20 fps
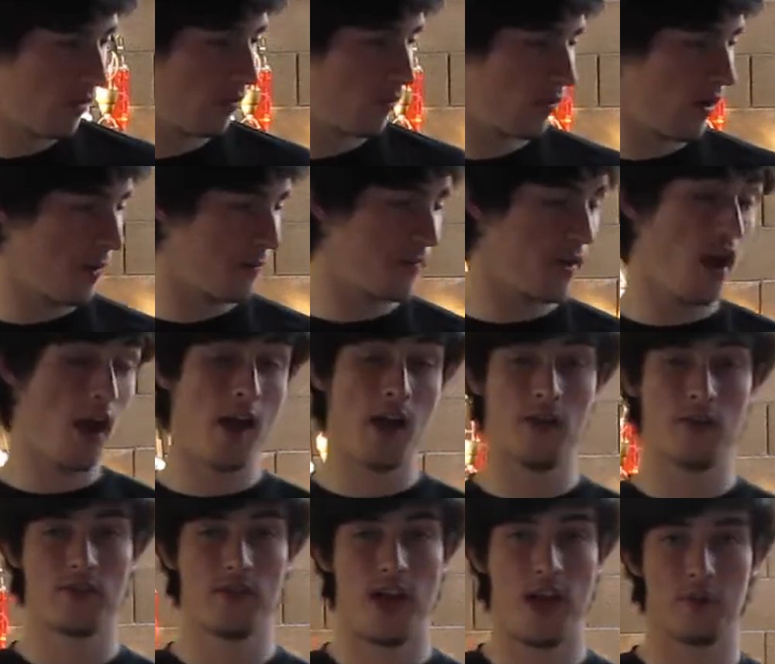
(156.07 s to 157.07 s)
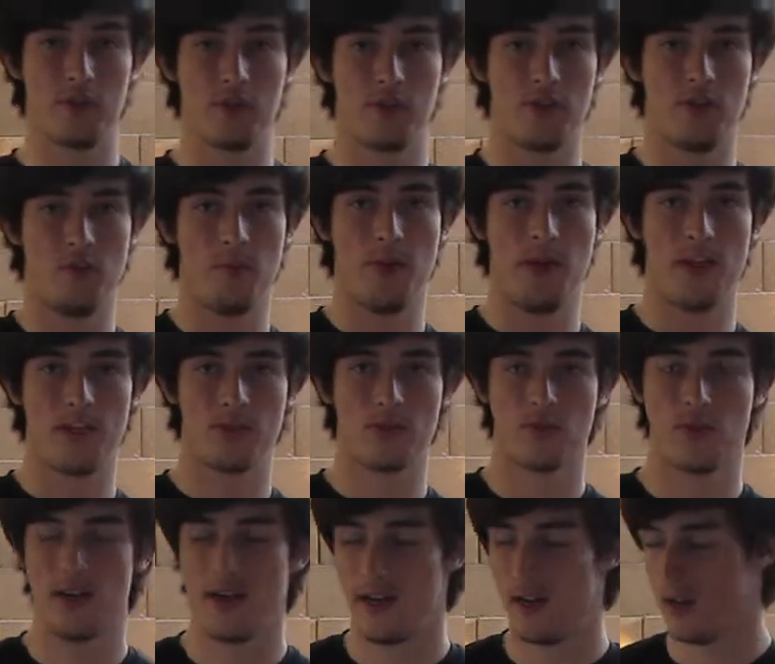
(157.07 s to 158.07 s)
reptiles out there in the pet
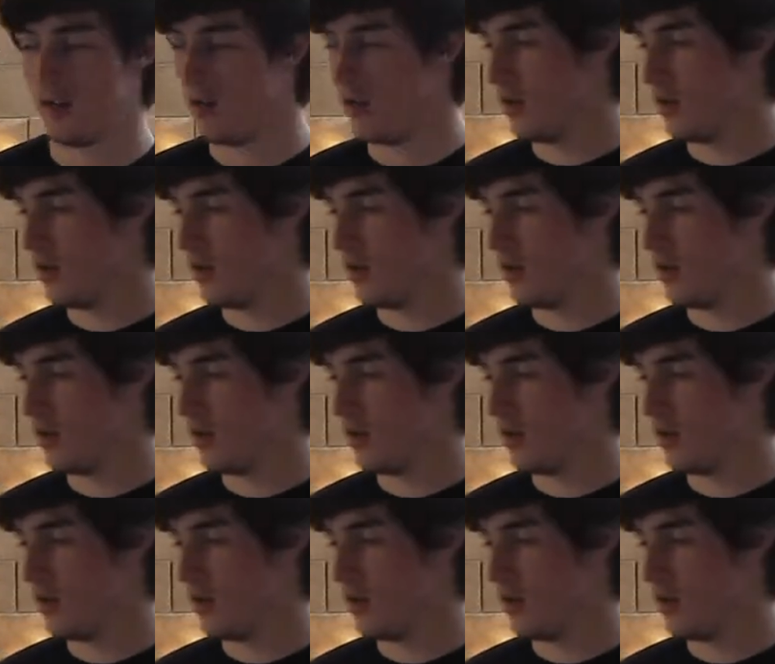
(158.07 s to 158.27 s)
trade.